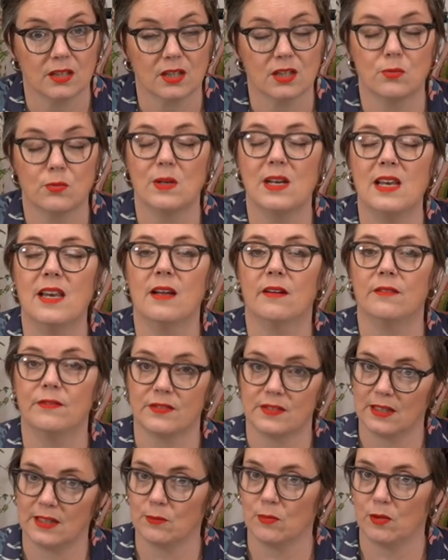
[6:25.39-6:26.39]
because we
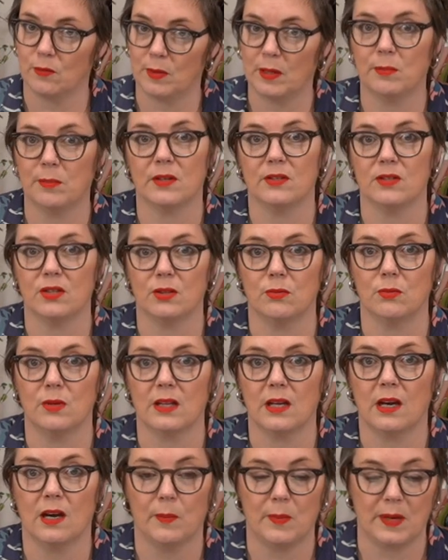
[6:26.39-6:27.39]
love seeing what people do
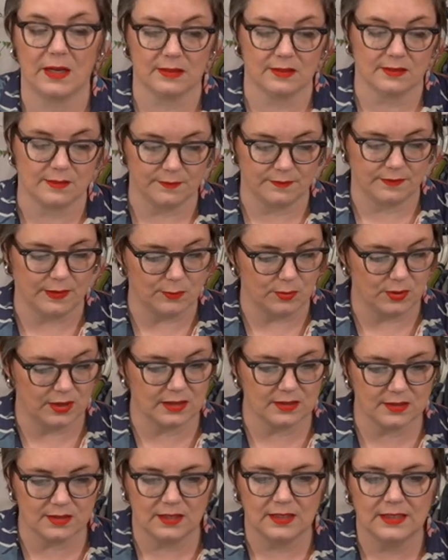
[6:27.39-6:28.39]
with our patterns and
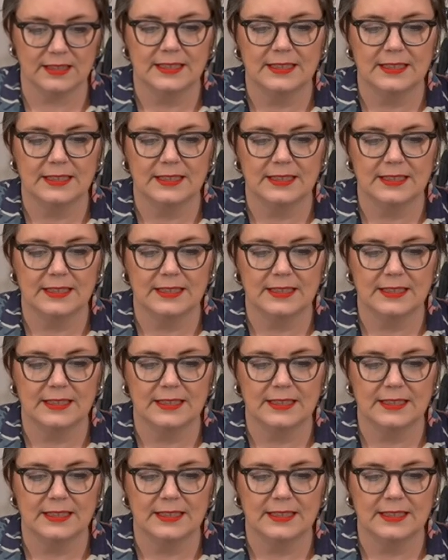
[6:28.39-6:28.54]
fabrics.